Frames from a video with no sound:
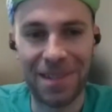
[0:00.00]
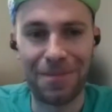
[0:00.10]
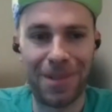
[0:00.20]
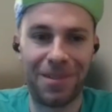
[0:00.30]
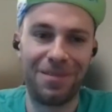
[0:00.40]
it
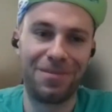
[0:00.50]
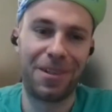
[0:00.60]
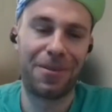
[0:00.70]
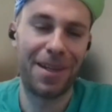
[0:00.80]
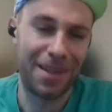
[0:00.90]
simple.
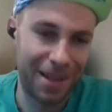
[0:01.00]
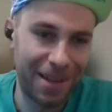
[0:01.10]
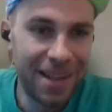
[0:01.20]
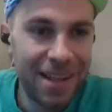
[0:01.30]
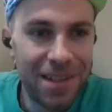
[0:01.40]
Great.
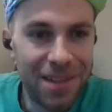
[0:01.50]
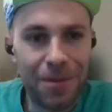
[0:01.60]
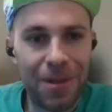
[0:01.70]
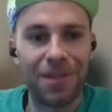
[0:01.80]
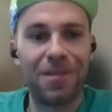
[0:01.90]
Yeah.
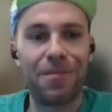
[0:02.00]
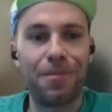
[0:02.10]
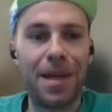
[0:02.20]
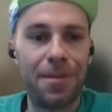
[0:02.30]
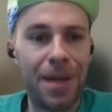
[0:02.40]
Simon,
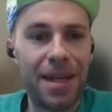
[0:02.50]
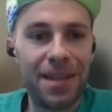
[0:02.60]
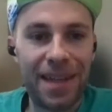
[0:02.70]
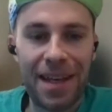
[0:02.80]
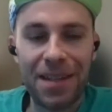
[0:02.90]
many,
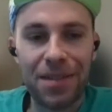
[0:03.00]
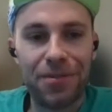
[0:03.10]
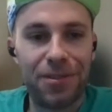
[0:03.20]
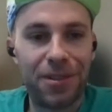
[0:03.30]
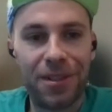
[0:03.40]
many
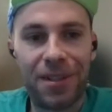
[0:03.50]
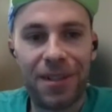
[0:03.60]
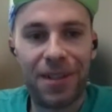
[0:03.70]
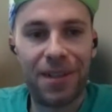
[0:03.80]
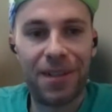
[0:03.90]
thanks
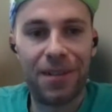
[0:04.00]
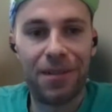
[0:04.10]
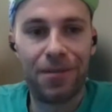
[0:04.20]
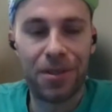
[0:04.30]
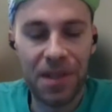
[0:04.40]

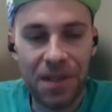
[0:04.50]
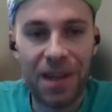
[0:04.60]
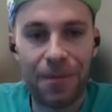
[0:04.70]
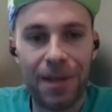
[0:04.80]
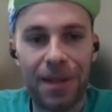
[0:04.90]
for for
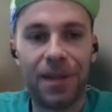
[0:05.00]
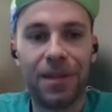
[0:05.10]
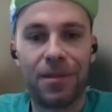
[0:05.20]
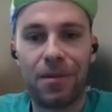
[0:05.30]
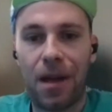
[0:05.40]
this. I
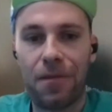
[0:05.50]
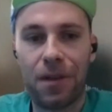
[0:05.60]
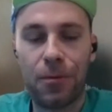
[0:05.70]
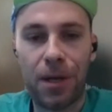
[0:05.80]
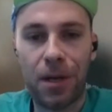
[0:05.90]
mean, I
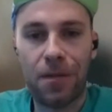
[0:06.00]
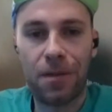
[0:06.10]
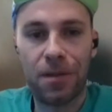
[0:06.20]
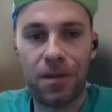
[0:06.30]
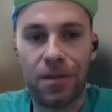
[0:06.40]
think we
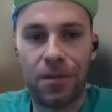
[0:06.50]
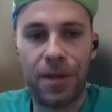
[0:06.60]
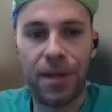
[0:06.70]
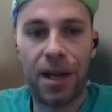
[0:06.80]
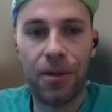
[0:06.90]
covered
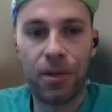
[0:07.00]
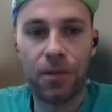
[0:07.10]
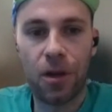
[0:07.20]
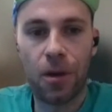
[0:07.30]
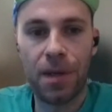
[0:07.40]
really a lot
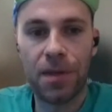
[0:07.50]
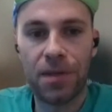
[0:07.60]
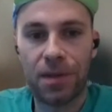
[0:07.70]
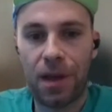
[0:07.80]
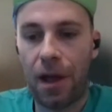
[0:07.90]
of
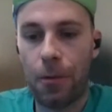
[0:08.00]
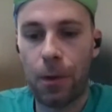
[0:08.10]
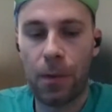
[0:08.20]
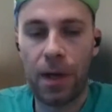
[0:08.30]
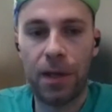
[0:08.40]
topics. Uh,
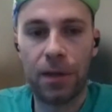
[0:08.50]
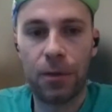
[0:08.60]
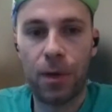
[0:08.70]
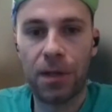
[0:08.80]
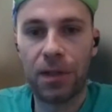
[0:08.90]
we went
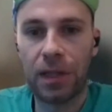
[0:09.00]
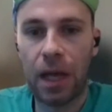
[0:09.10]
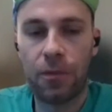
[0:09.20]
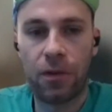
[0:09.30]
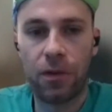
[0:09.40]
quite in
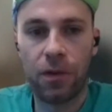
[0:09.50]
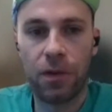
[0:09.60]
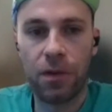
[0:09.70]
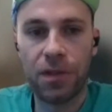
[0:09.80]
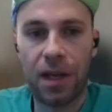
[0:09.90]
depth on,
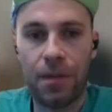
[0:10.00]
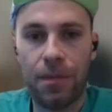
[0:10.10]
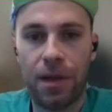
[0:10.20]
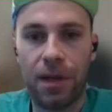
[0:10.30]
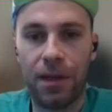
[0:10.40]
on
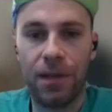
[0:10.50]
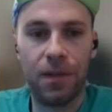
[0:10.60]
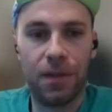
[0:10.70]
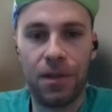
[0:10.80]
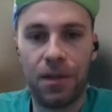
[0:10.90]
some and
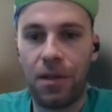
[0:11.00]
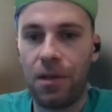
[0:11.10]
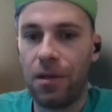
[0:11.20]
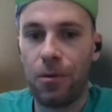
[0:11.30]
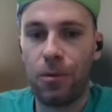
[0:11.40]

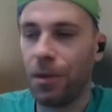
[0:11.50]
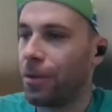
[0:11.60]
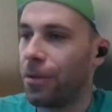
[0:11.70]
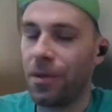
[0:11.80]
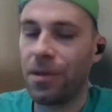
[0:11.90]
we,
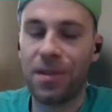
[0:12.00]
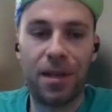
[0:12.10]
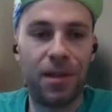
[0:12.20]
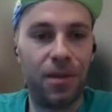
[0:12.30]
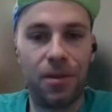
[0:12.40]
we
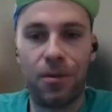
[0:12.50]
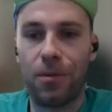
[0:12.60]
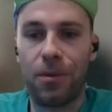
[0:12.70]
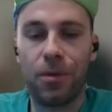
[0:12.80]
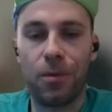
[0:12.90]
said
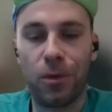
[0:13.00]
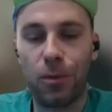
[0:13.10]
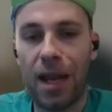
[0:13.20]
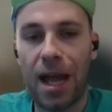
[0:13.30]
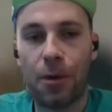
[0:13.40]
what,
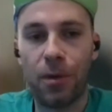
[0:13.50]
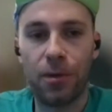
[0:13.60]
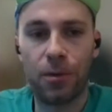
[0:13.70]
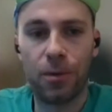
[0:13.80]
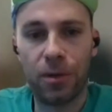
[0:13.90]
what we like,
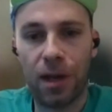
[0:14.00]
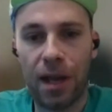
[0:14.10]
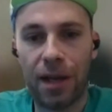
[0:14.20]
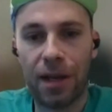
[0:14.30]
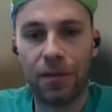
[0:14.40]
what we
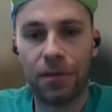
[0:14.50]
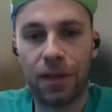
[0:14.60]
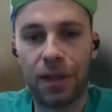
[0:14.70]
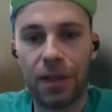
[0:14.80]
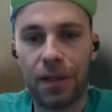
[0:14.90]
don't like, and
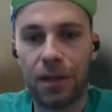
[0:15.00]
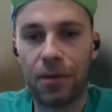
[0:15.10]
I think